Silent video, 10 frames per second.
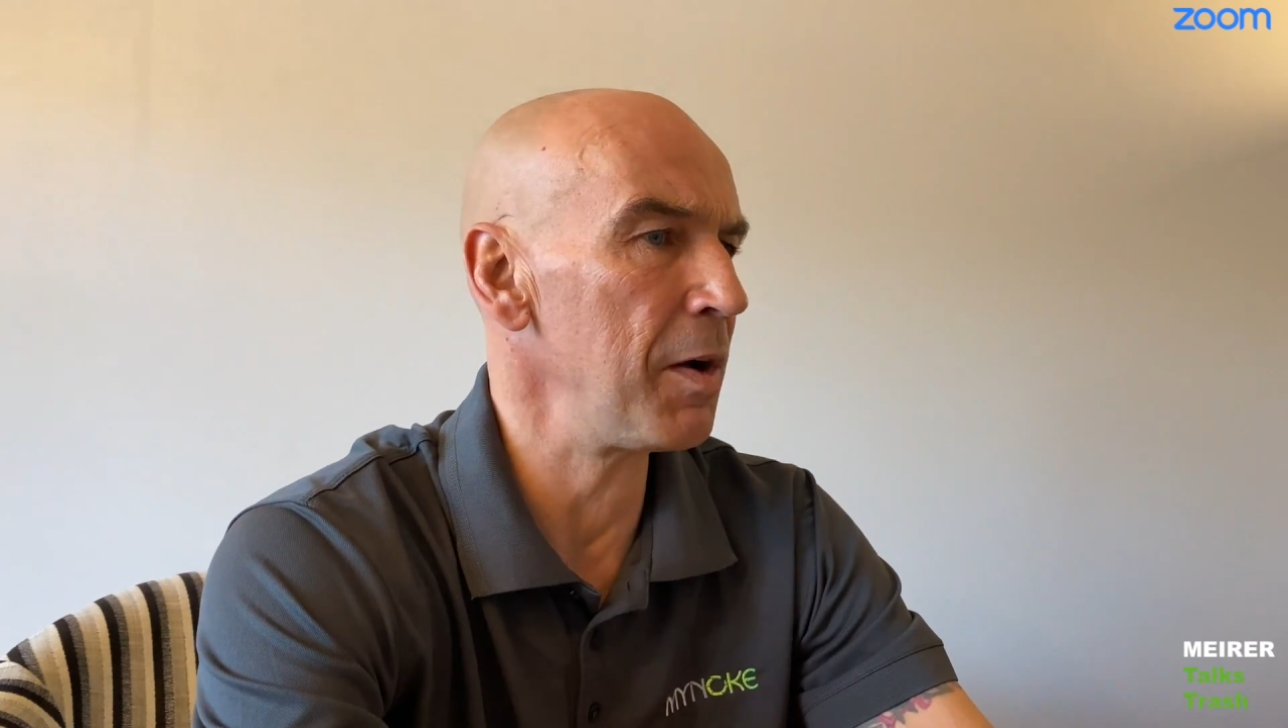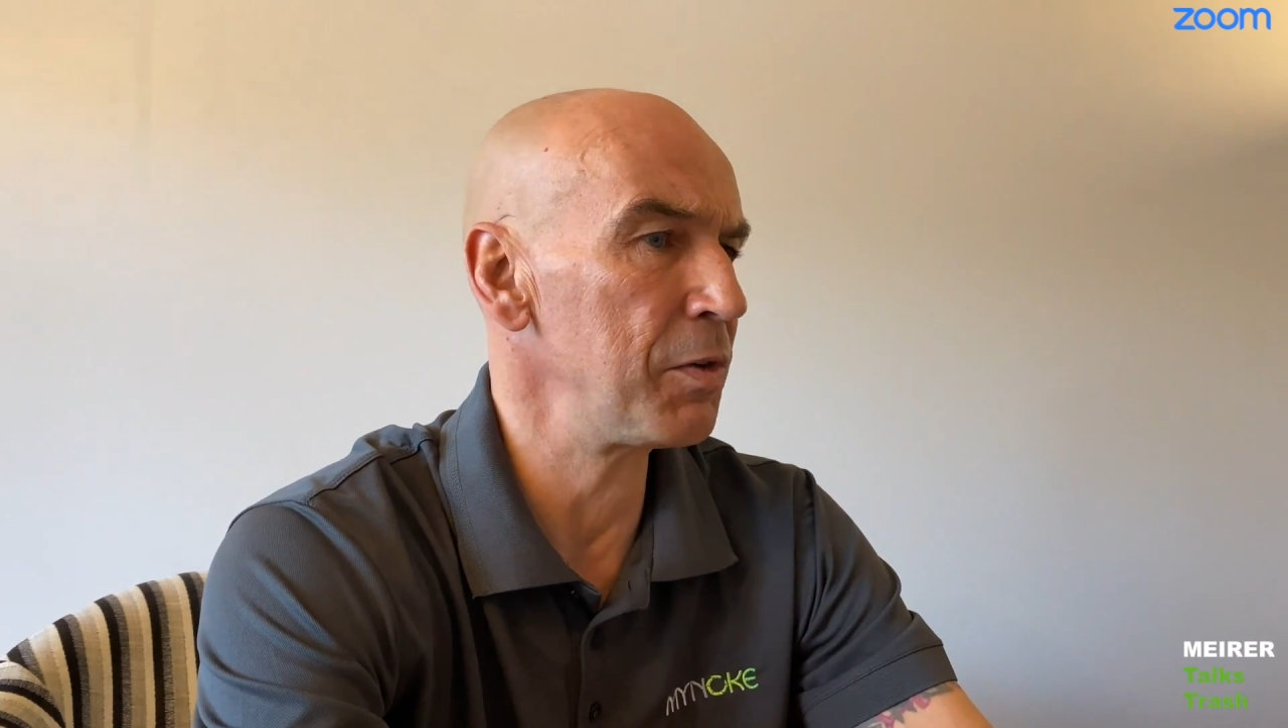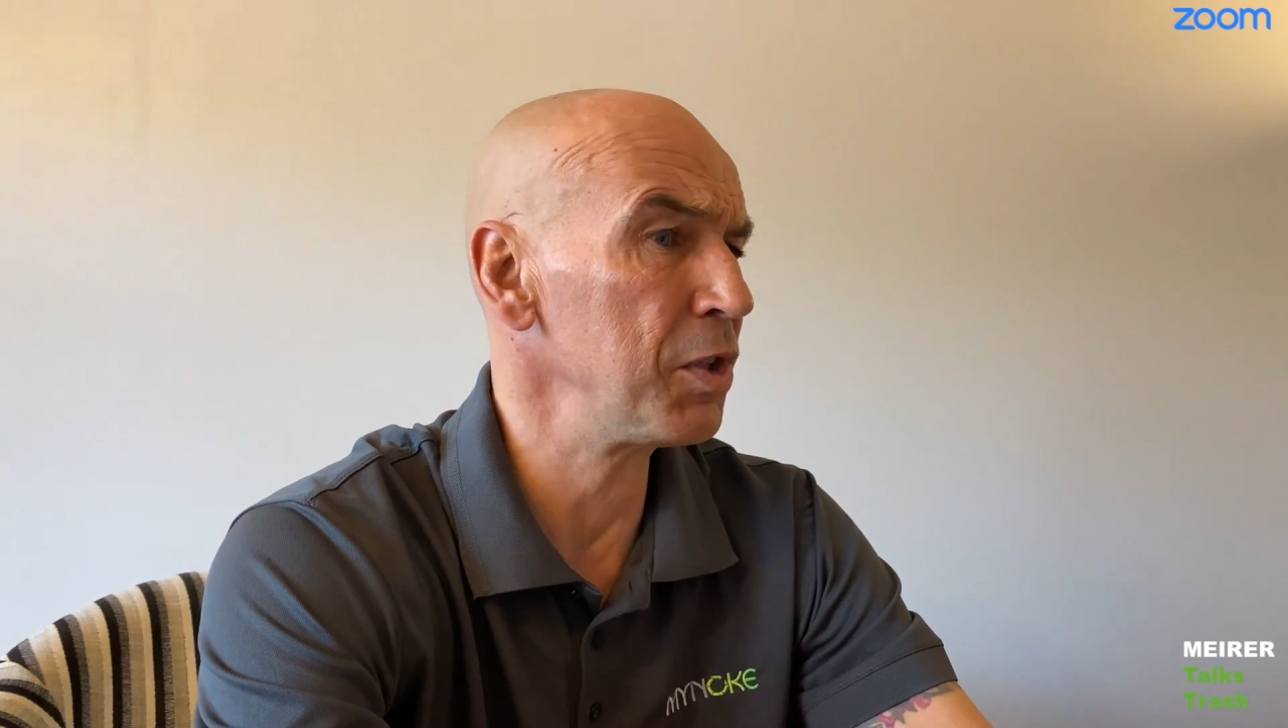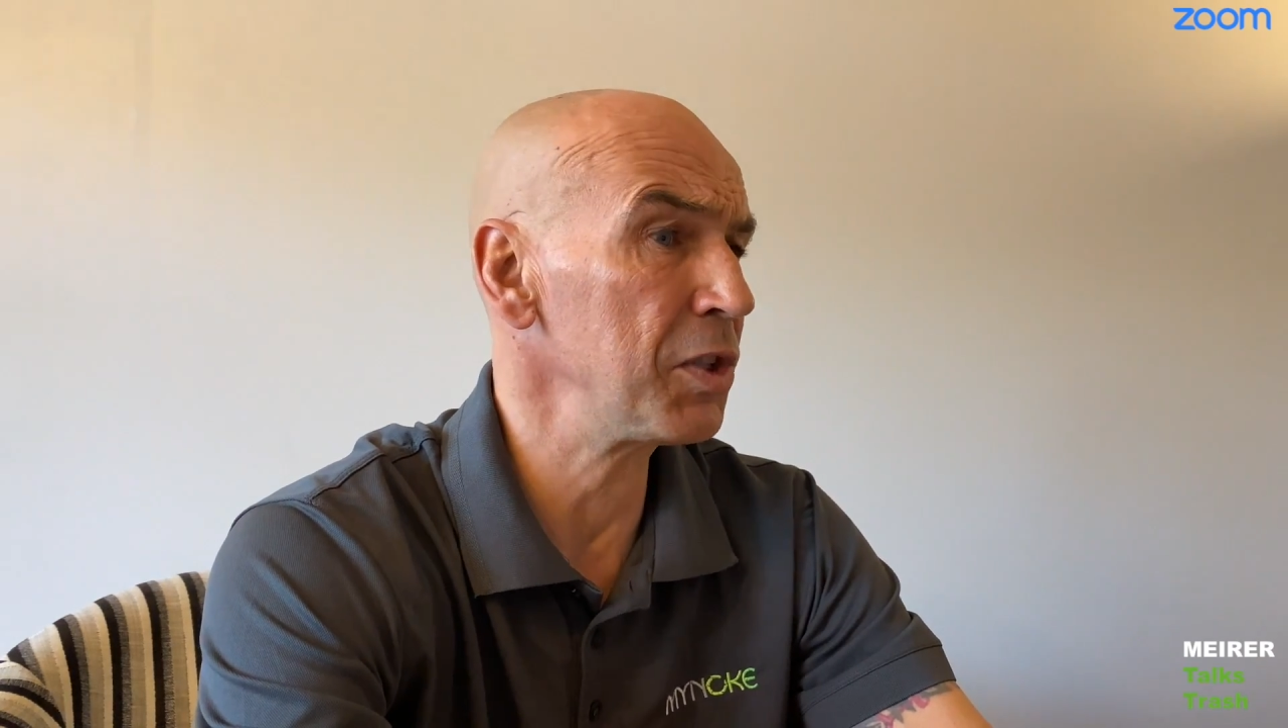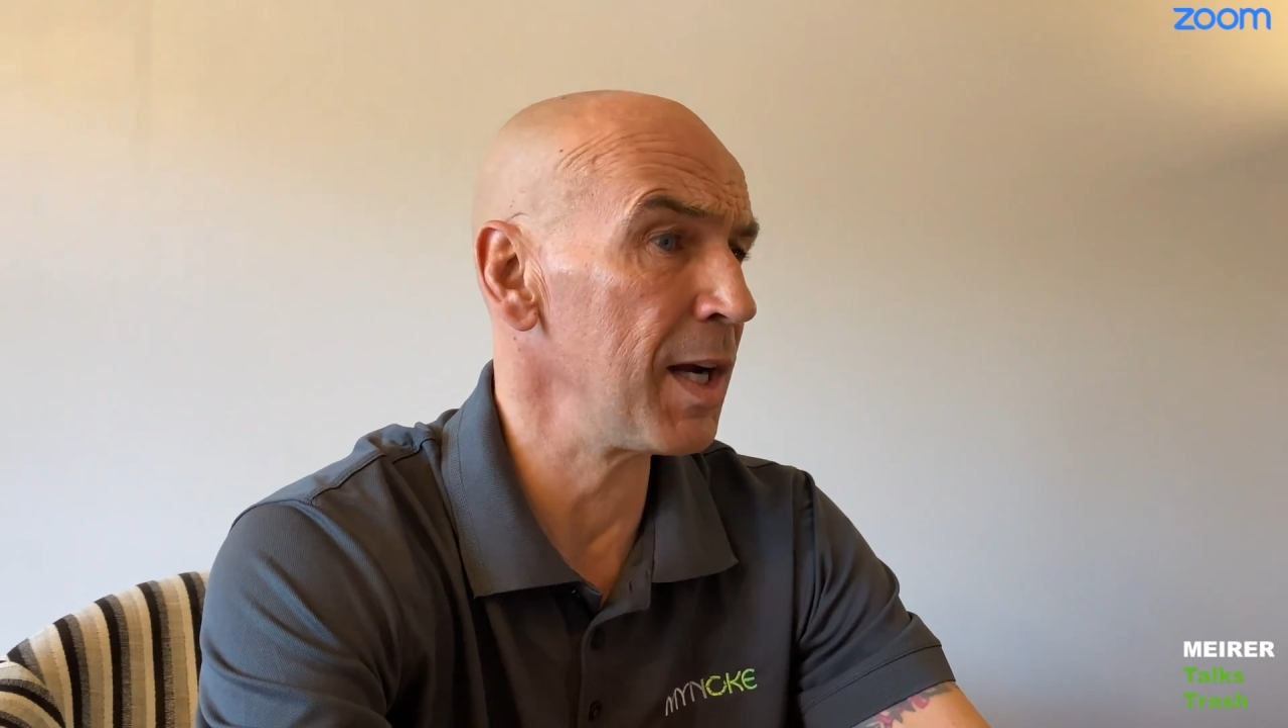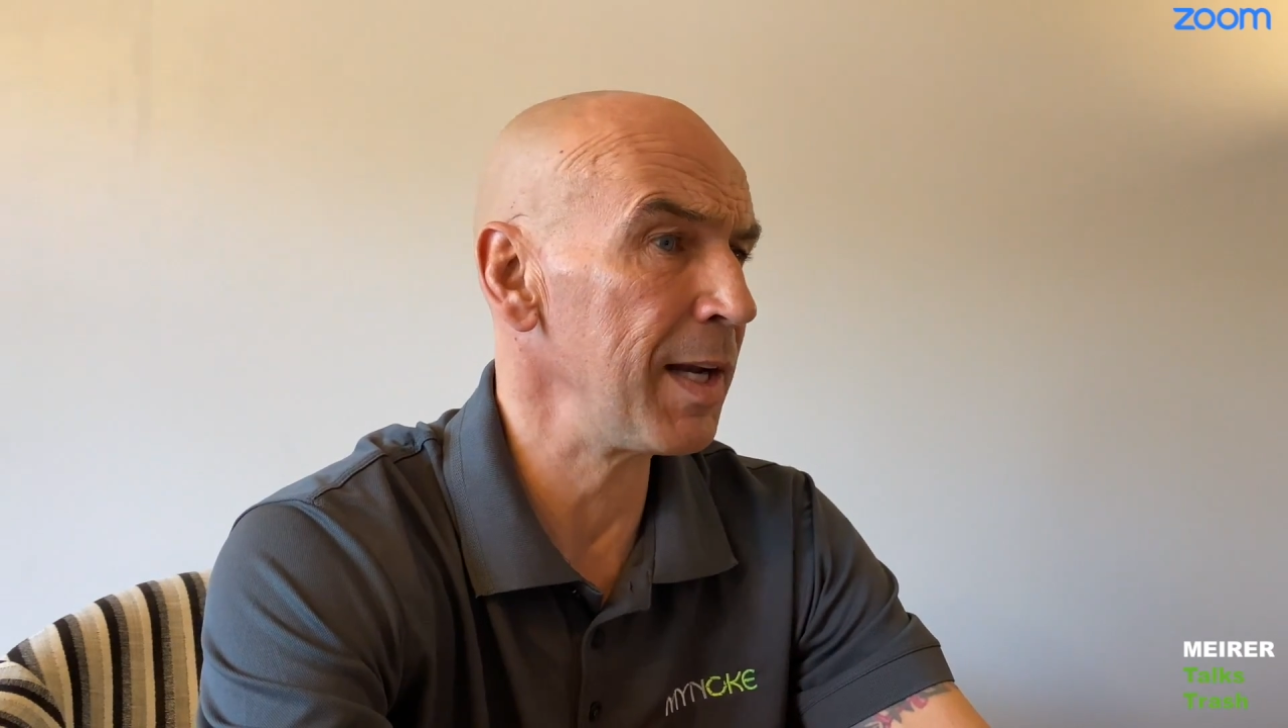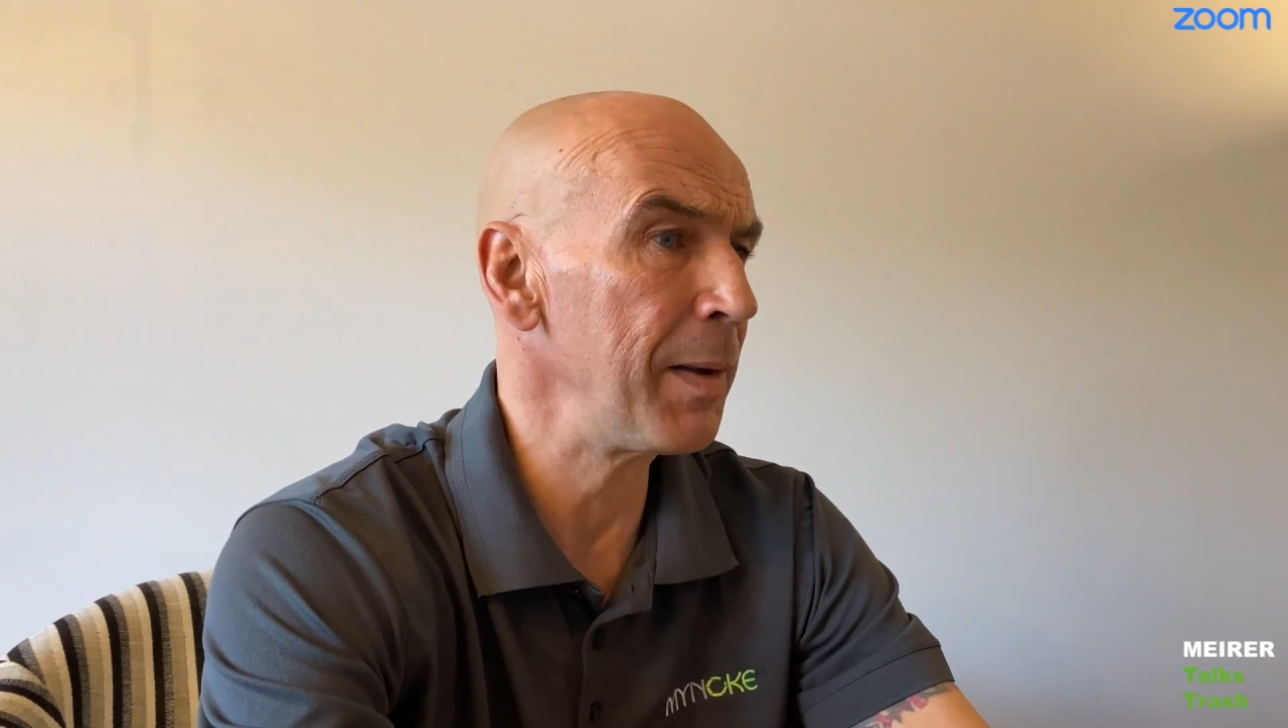recycling